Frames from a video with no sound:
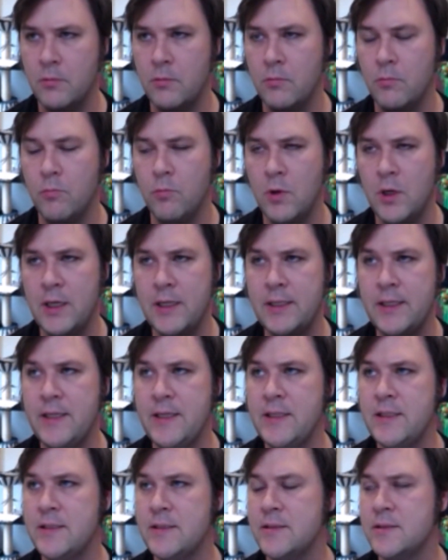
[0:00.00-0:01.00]
What
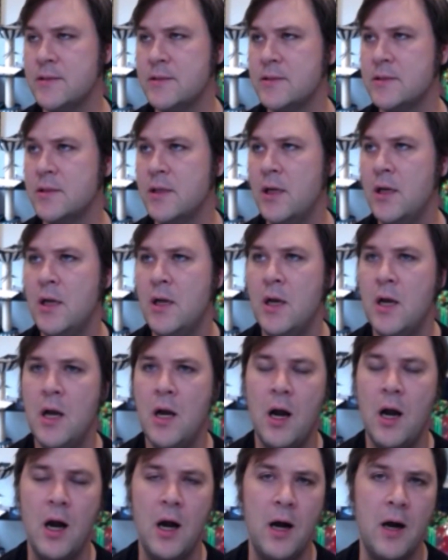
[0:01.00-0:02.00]
is,
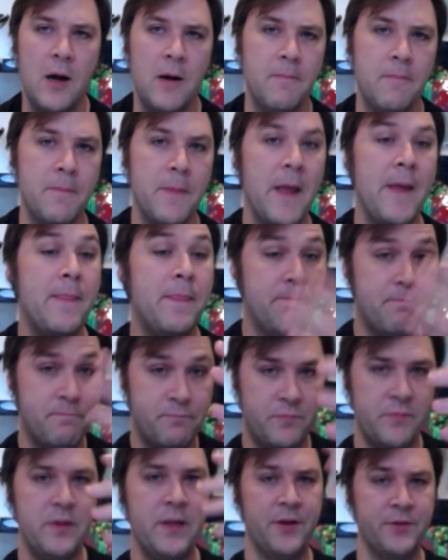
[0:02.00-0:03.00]
and
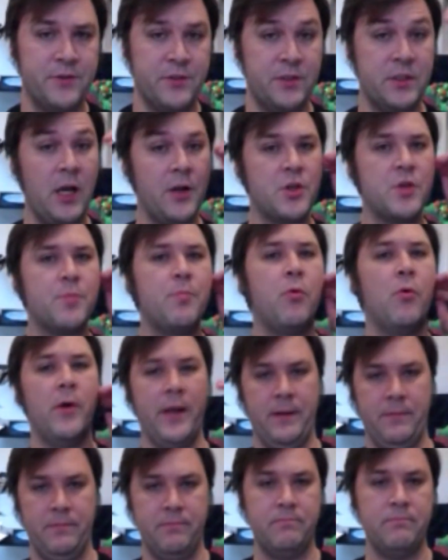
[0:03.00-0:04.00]
here's a touch
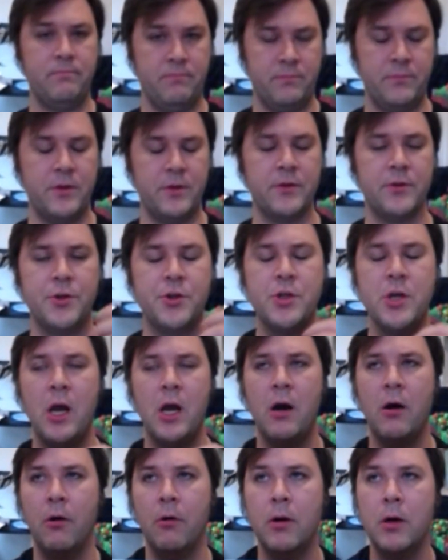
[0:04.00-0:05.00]
point to the
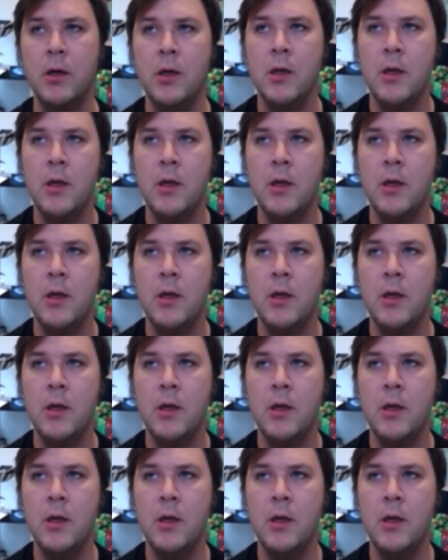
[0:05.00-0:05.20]
show.